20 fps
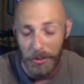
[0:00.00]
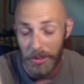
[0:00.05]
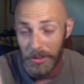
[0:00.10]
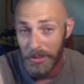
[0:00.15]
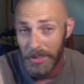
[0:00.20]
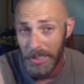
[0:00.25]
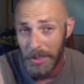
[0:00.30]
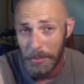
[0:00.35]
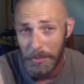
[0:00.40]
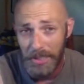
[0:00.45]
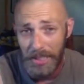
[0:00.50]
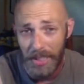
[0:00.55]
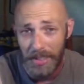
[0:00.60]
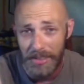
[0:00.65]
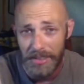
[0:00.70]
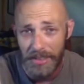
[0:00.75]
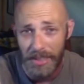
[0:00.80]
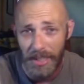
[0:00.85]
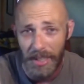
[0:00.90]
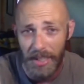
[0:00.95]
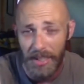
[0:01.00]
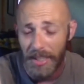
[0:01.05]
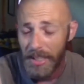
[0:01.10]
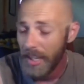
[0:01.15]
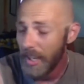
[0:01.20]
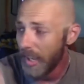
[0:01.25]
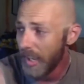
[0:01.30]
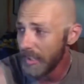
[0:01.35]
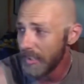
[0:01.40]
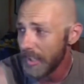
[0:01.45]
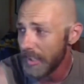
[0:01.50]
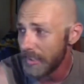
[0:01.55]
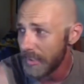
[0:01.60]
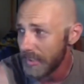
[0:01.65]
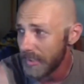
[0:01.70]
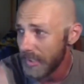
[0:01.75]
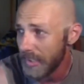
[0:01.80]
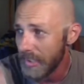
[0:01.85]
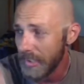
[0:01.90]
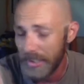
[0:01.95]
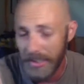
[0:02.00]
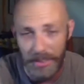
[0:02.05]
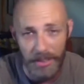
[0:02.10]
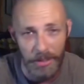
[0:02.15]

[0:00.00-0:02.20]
You get me outside, I'd like to think,